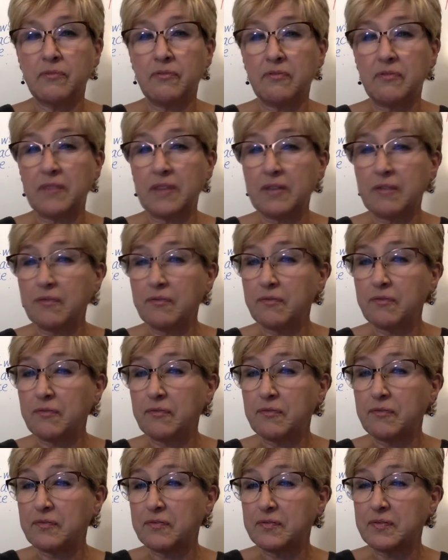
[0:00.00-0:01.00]

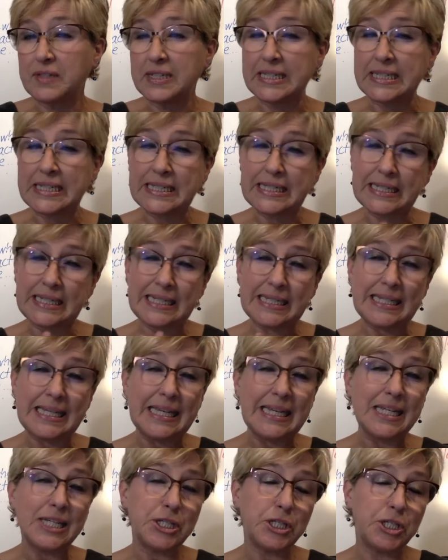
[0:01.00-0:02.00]

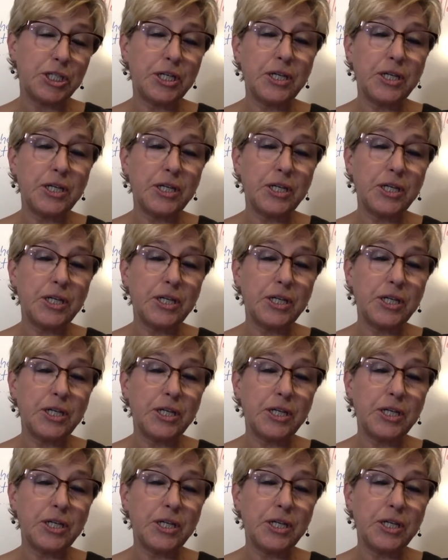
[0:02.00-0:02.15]
50-ish